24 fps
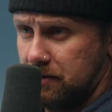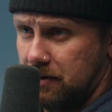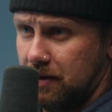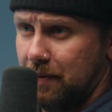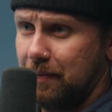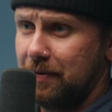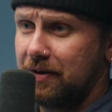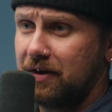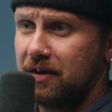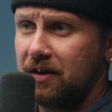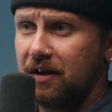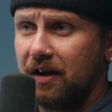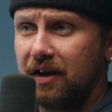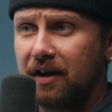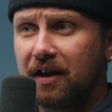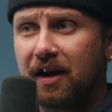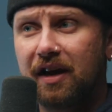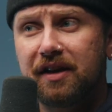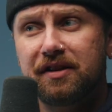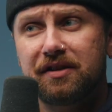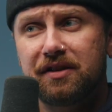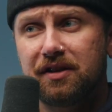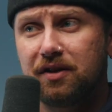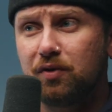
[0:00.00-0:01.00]
how many like
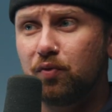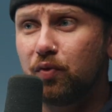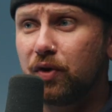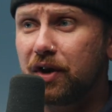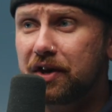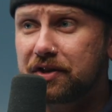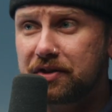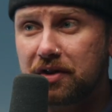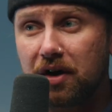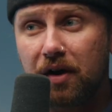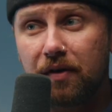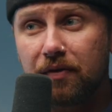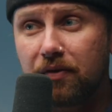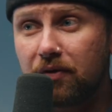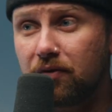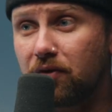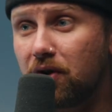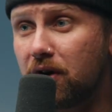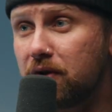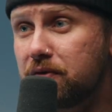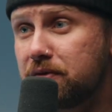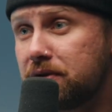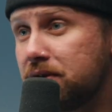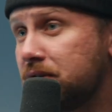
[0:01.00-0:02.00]
eighteen weeks off of
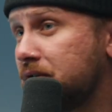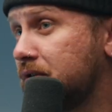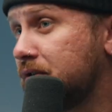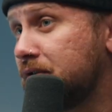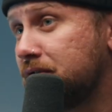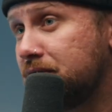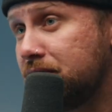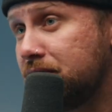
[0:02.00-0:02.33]
roast.